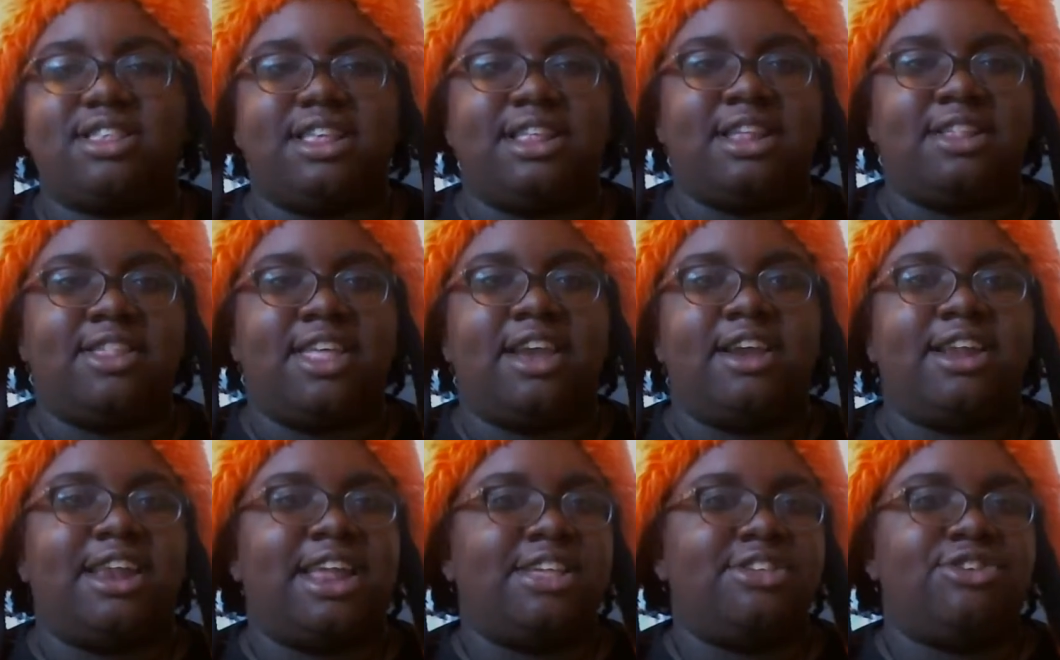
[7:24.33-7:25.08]
in
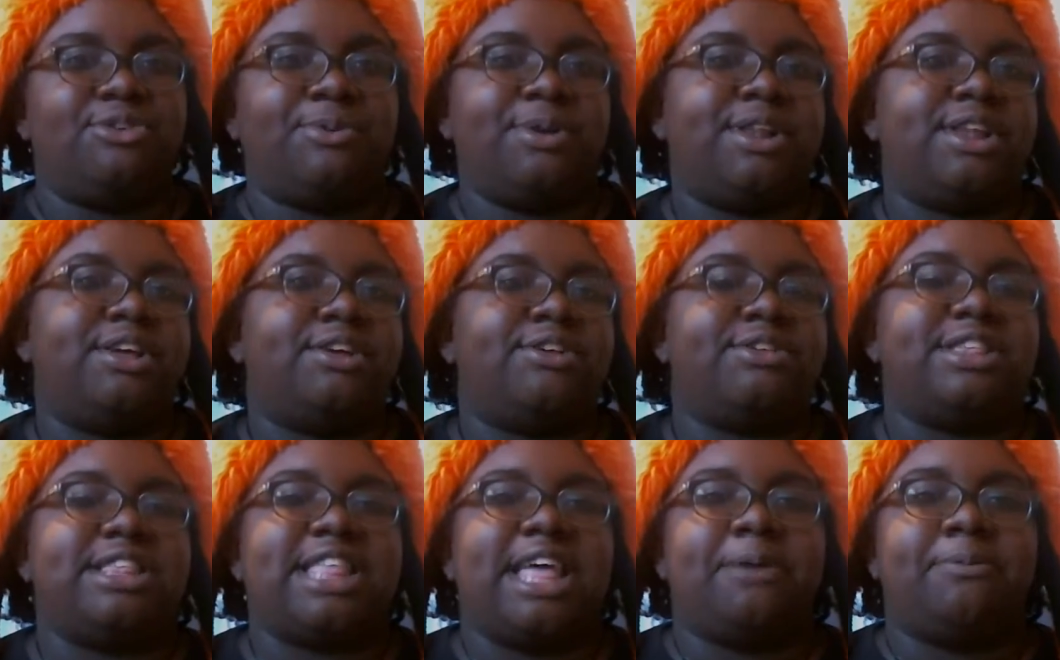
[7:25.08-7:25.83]
there and
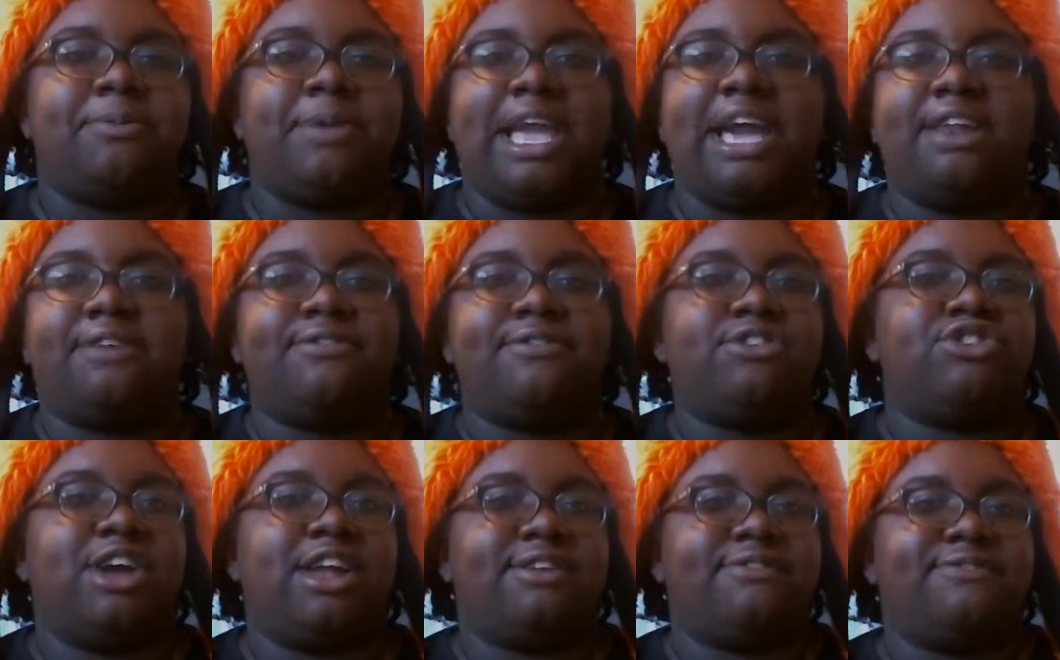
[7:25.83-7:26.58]
innuendos that we had to
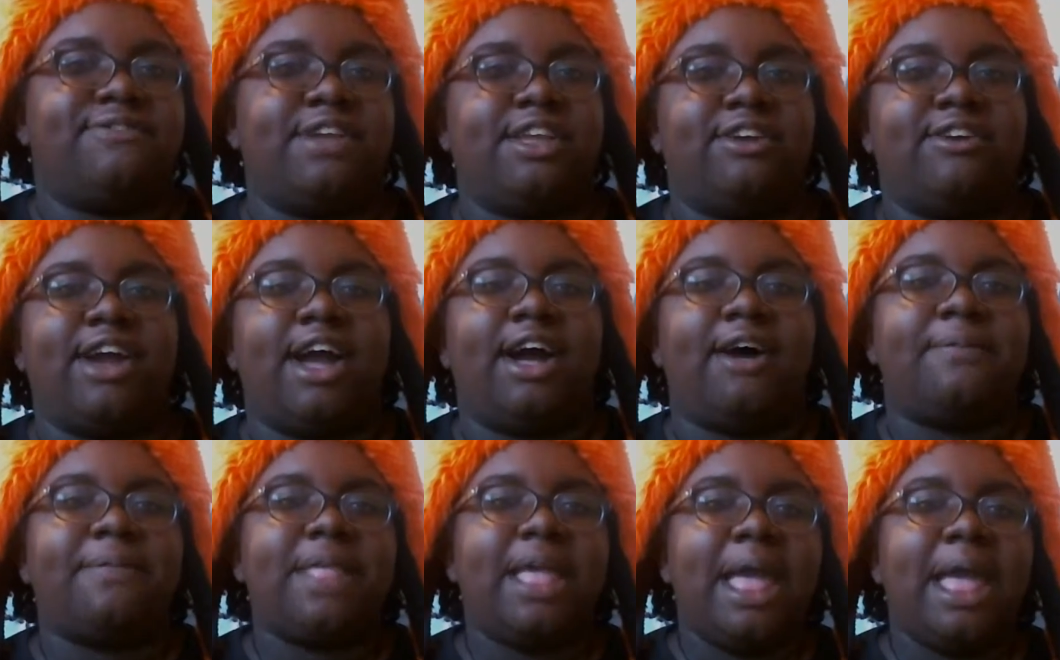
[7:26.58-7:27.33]
try to figure
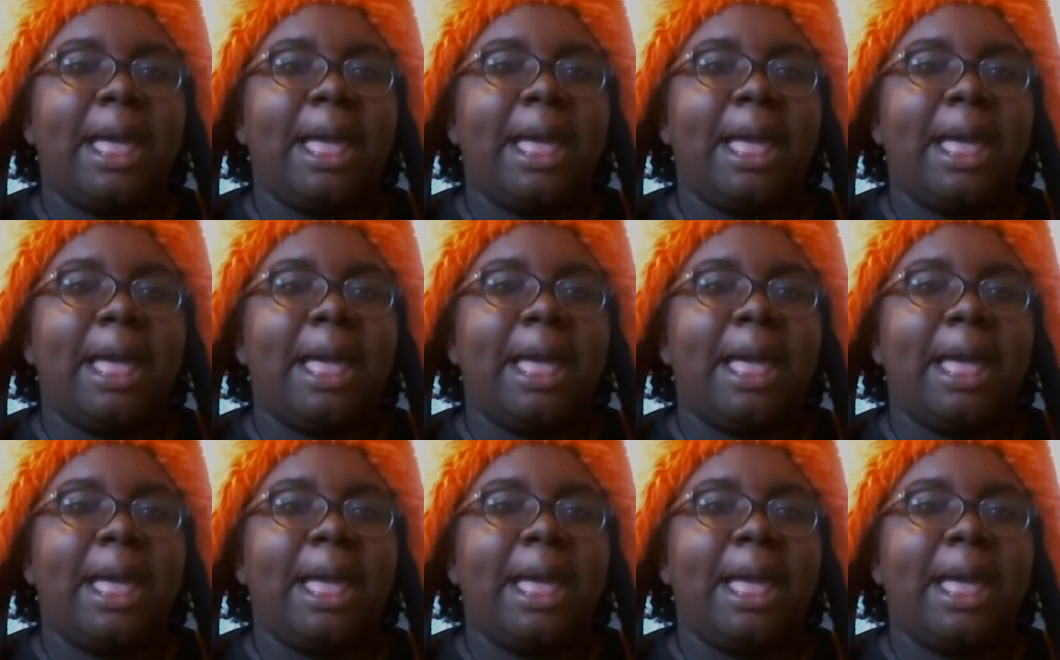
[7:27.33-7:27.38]
out.